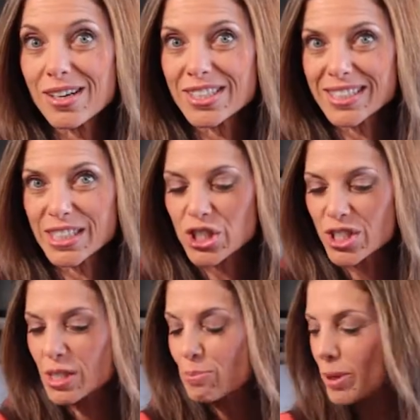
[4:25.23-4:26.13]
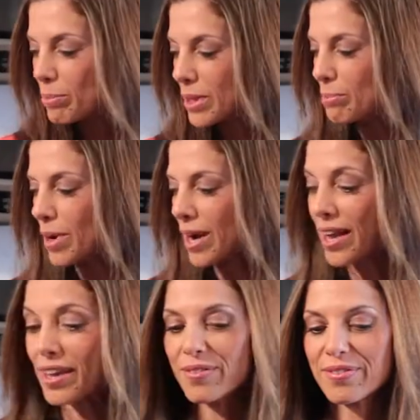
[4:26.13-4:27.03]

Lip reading: our delicious pumpkin pie